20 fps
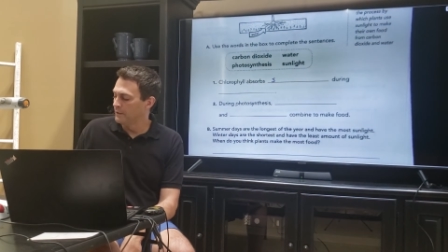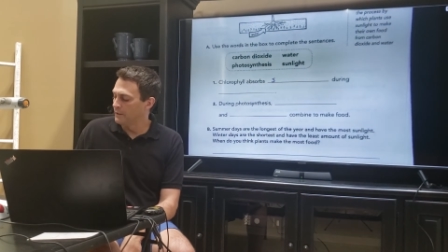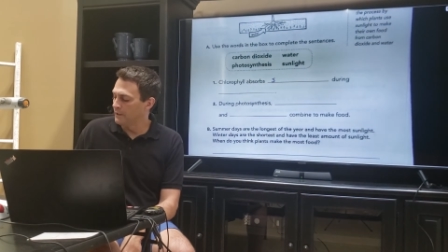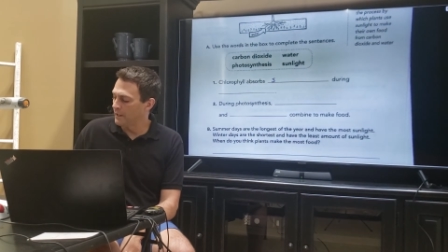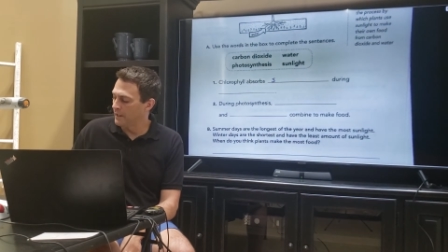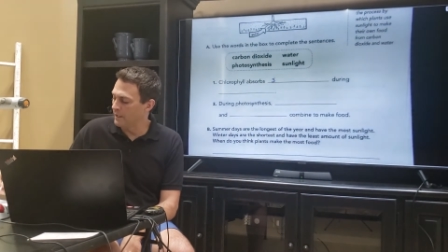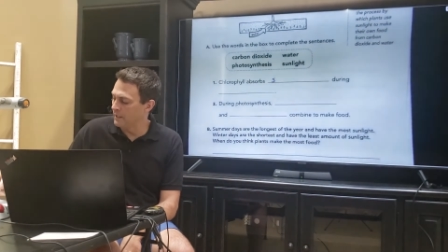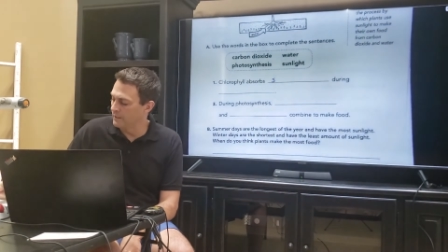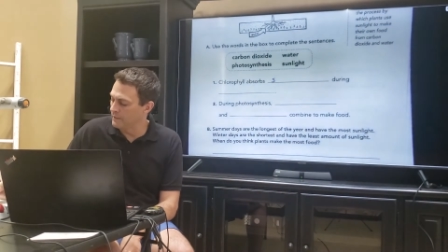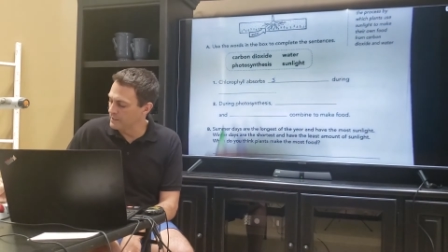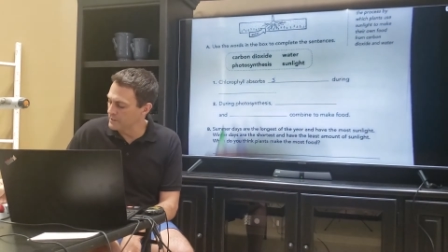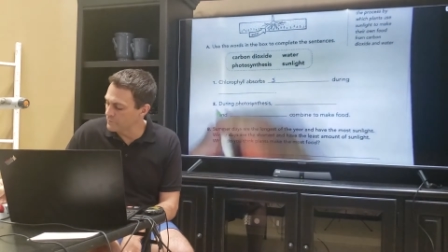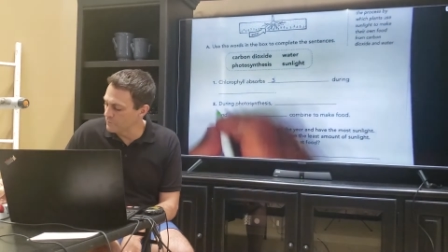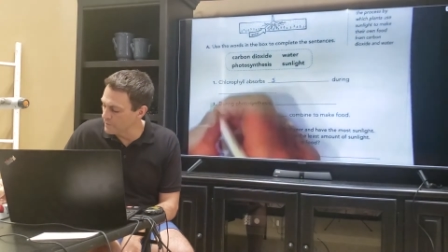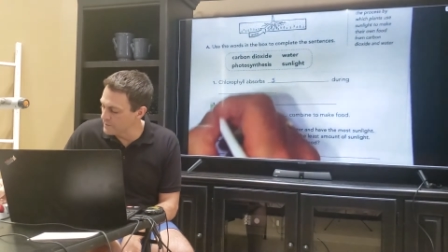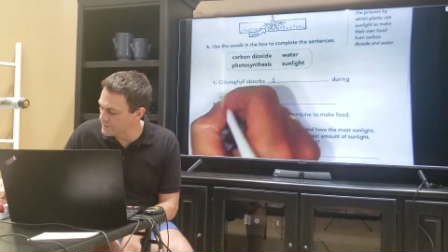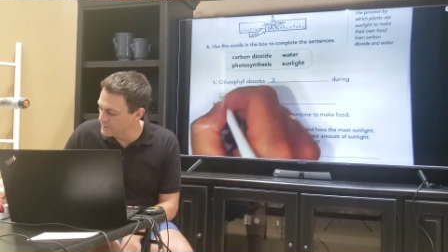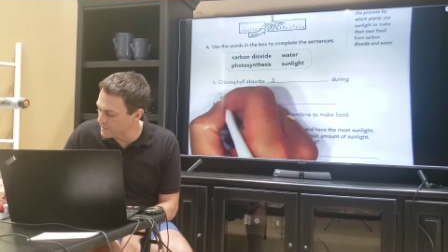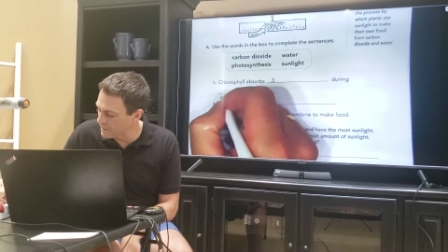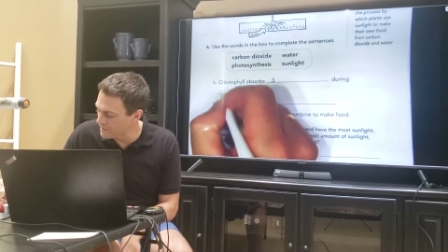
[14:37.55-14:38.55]
and this
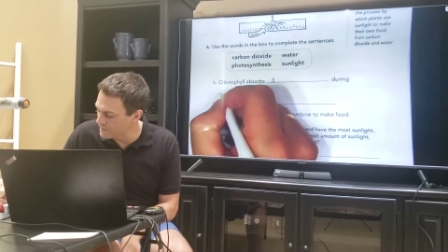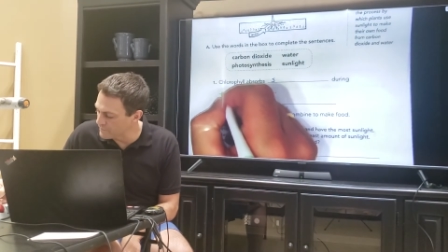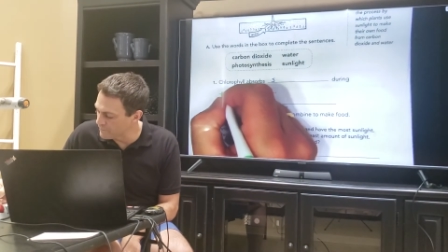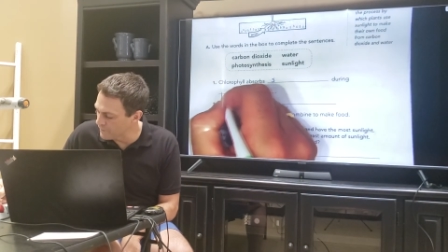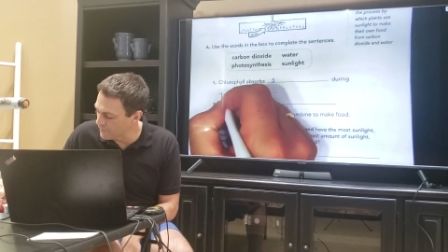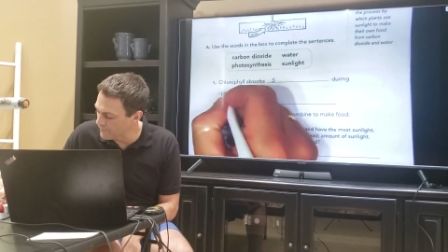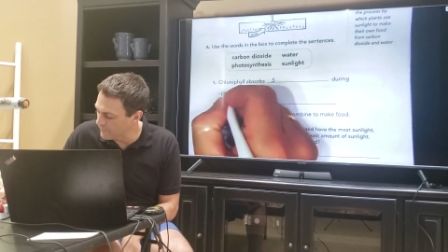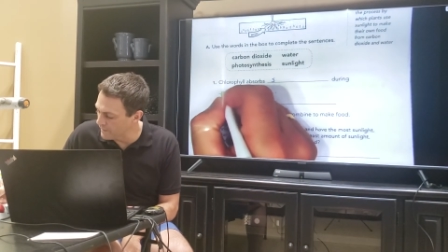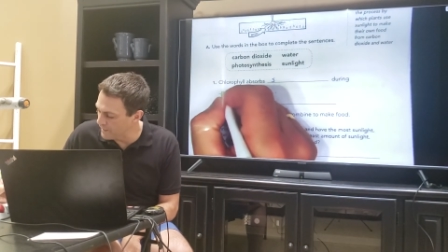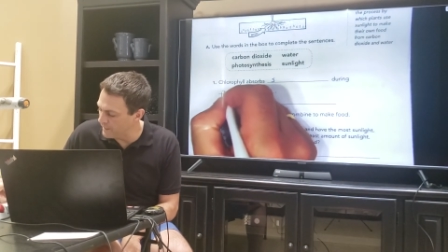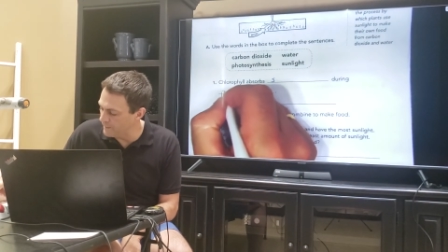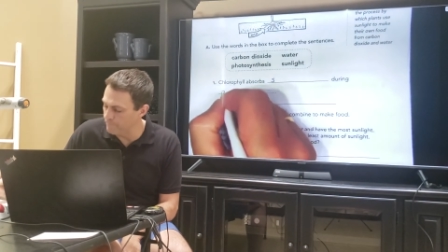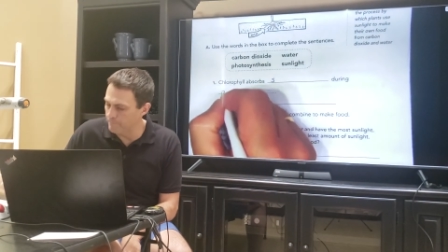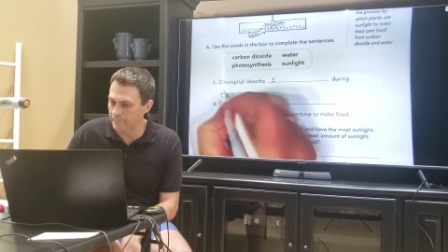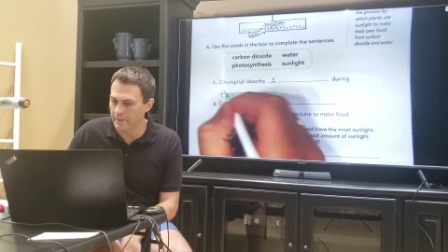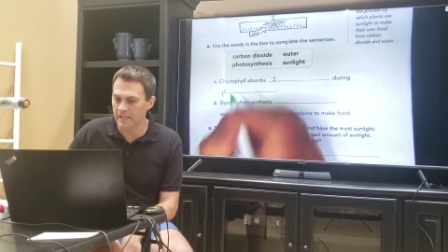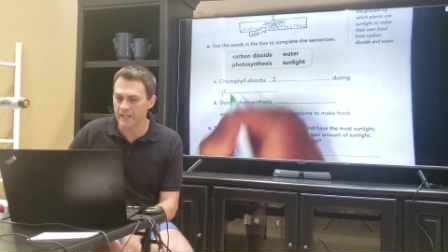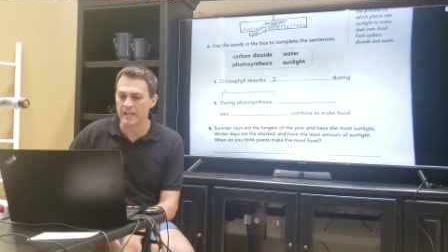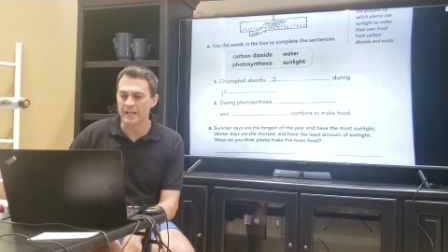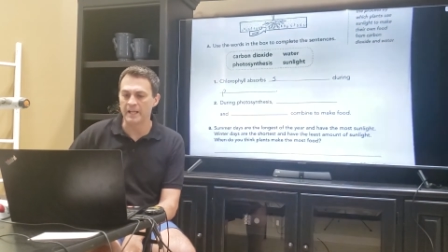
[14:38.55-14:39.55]
one starts with a
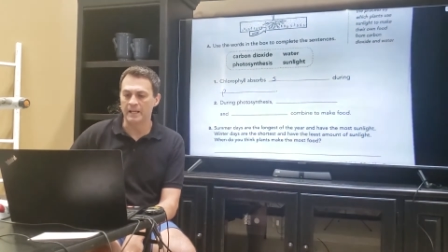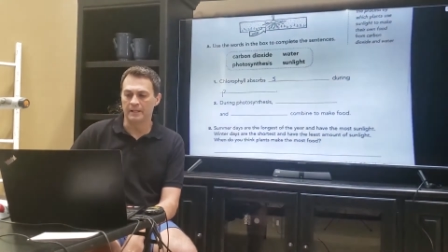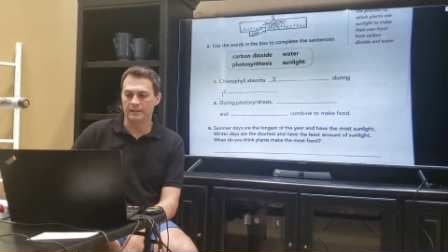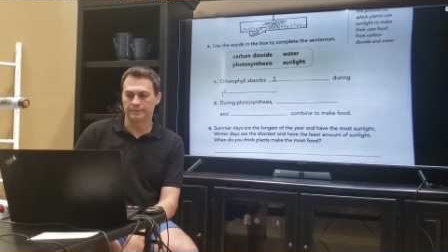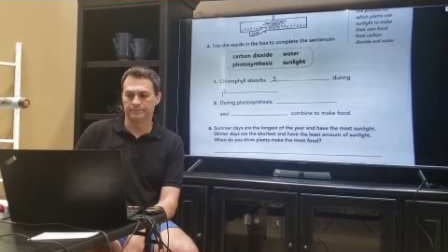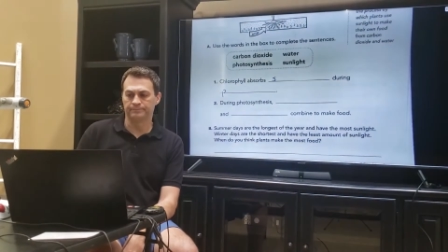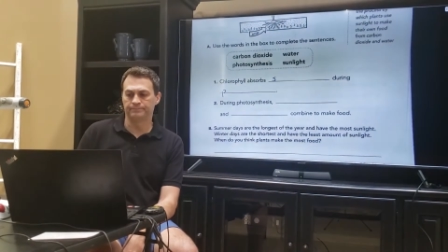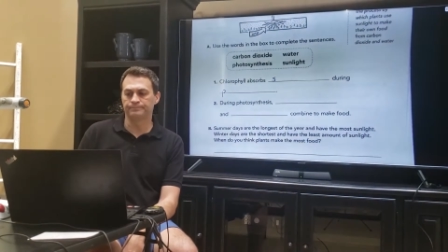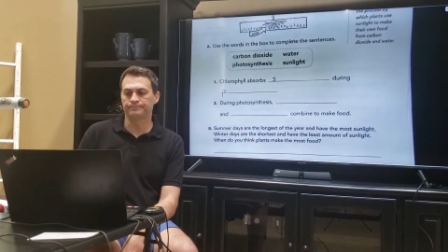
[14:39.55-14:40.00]
P.